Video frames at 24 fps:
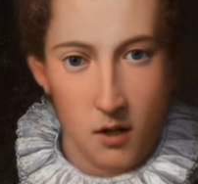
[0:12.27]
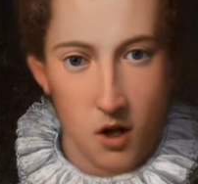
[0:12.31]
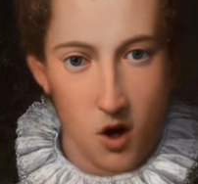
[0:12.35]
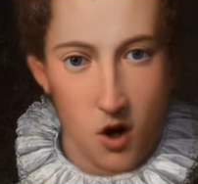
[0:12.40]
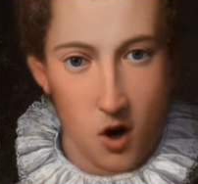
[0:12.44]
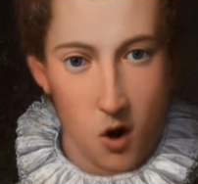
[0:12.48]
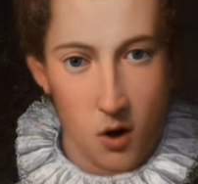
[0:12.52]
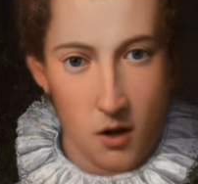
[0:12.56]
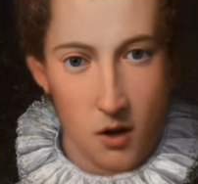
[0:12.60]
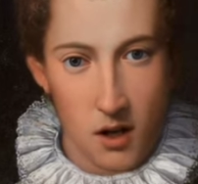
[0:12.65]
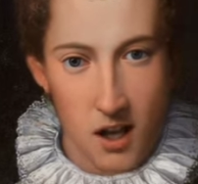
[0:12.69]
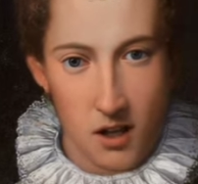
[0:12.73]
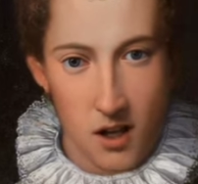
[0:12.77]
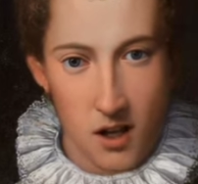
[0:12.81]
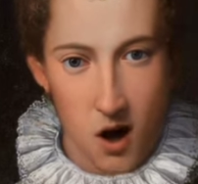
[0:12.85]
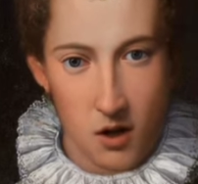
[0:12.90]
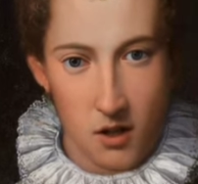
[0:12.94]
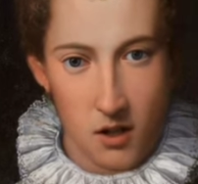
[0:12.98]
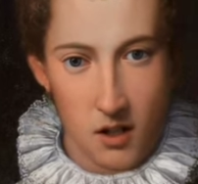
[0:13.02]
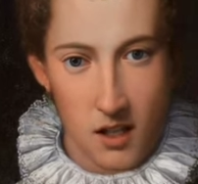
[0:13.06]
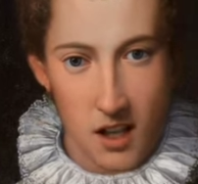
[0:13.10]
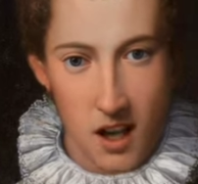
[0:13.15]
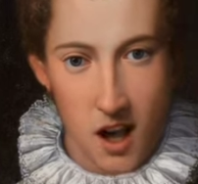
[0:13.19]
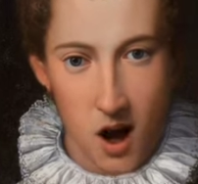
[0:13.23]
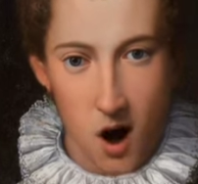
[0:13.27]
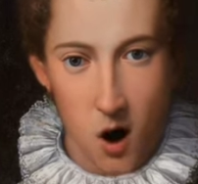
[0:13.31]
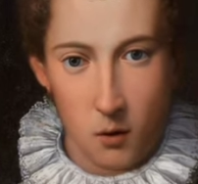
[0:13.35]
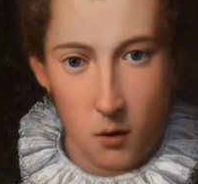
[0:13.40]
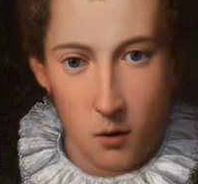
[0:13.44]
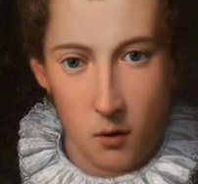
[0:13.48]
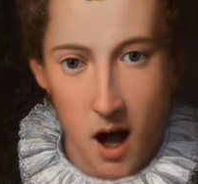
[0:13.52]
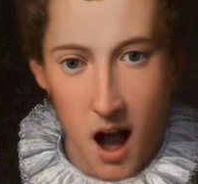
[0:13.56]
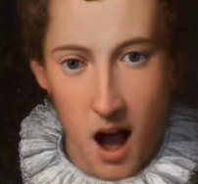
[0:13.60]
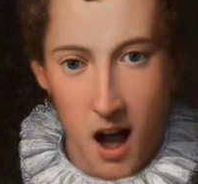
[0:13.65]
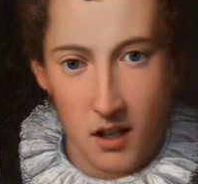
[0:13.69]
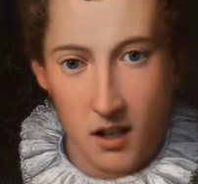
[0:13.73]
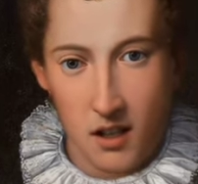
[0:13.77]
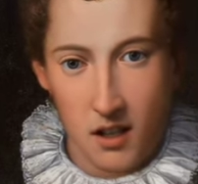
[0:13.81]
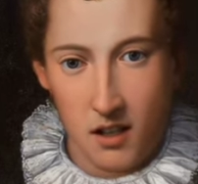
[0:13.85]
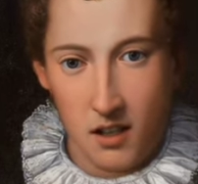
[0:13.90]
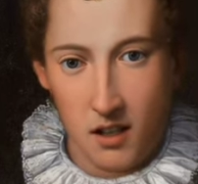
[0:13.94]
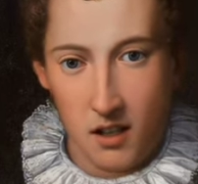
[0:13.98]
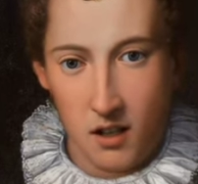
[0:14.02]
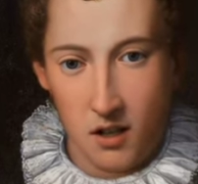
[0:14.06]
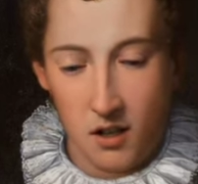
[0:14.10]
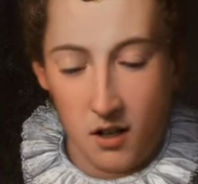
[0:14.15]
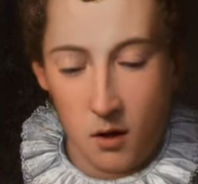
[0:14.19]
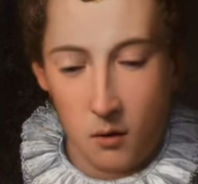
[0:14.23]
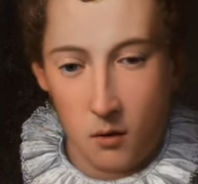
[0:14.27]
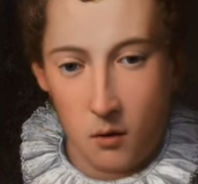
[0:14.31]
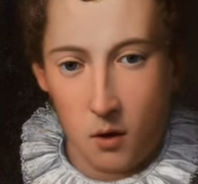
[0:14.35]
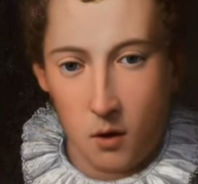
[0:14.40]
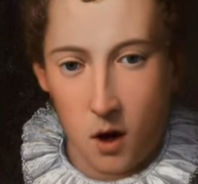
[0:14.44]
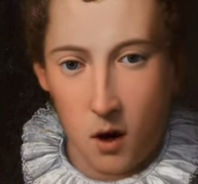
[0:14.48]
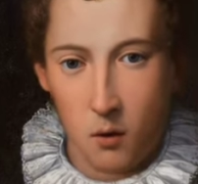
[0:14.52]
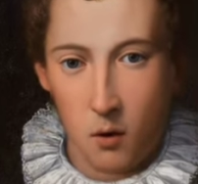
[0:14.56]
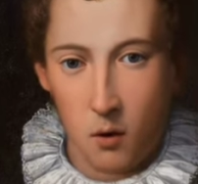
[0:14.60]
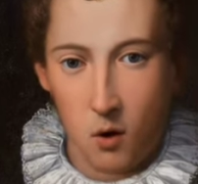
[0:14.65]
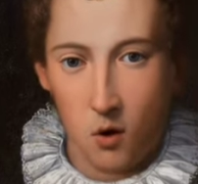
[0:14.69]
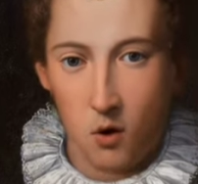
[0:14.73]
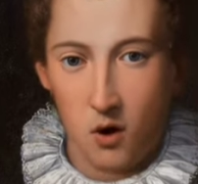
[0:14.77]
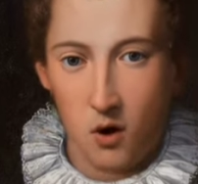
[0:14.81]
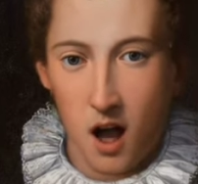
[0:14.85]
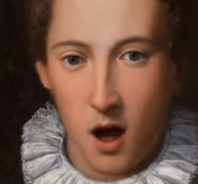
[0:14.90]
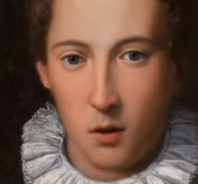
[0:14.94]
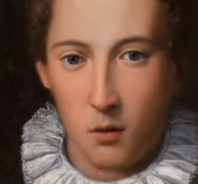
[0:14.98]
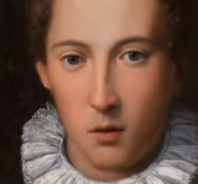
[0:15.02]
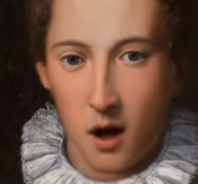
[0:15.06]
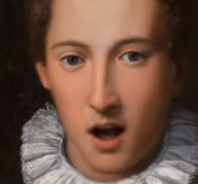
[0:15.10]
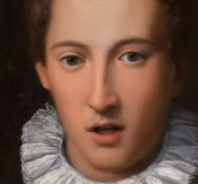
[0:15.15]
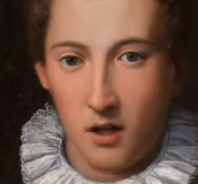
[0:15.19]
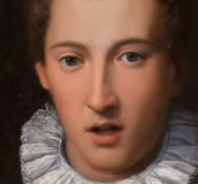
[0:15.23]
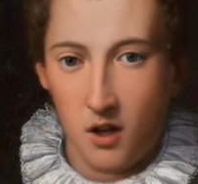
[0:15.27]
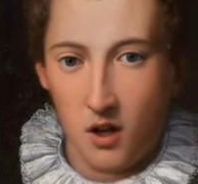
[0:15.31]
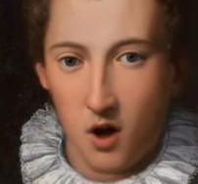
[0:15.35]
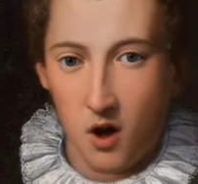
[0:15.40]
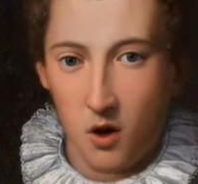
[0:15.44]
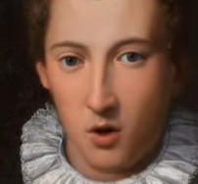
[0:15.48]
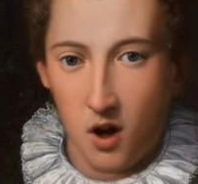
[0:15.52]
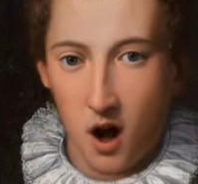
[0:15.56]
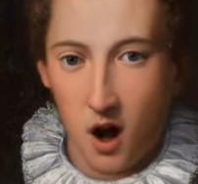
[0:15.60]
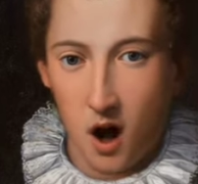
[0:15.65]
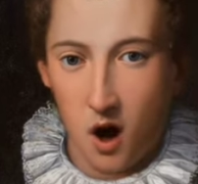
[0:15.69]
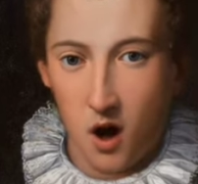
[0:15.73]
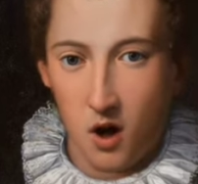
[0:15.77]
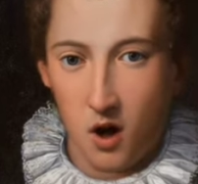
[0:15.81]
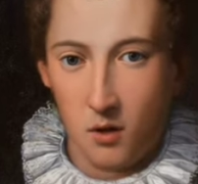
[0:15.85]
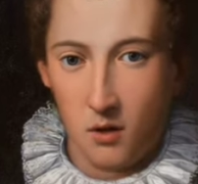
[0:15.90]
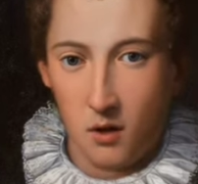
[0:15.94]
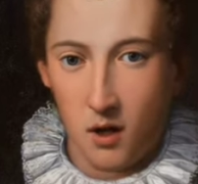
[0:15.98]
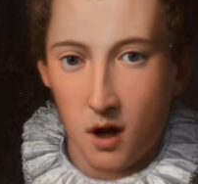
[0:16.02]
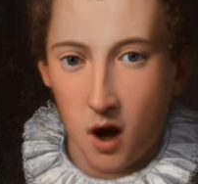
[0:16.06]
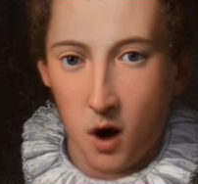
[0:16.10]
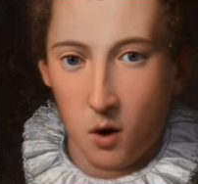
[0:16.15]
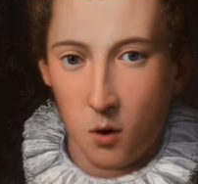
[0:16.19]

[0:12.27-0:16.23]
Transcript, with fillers: Jung did not see complexes as something purely pathological.